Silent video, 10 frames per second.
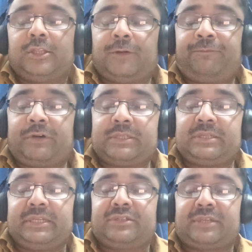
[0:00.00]
The first
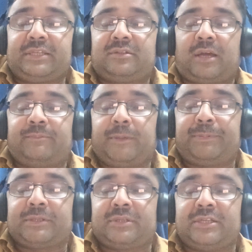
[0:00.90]
instance of the
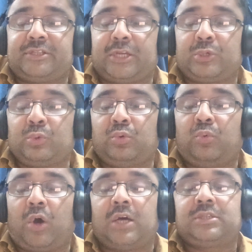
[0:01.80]
presidential rule
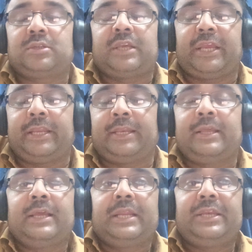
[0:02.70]
was in
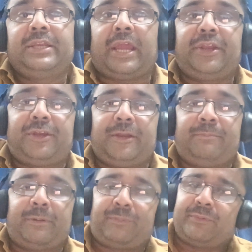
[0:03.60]

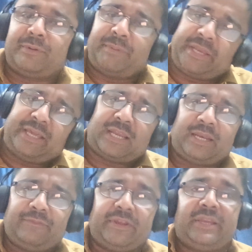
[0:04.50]
1951, very
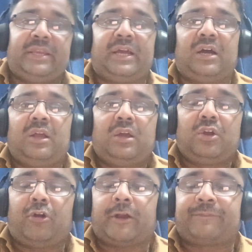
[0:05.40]
early when India
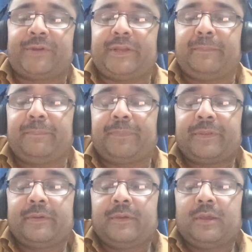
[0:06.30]
got freedom,
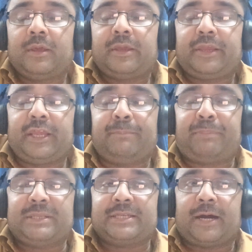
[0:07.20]
in
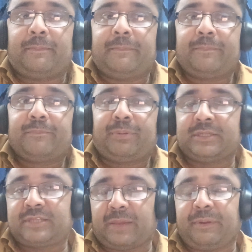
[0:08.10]
Punjab.
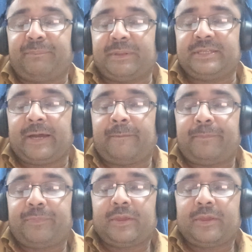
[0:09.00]
First time in Punjab.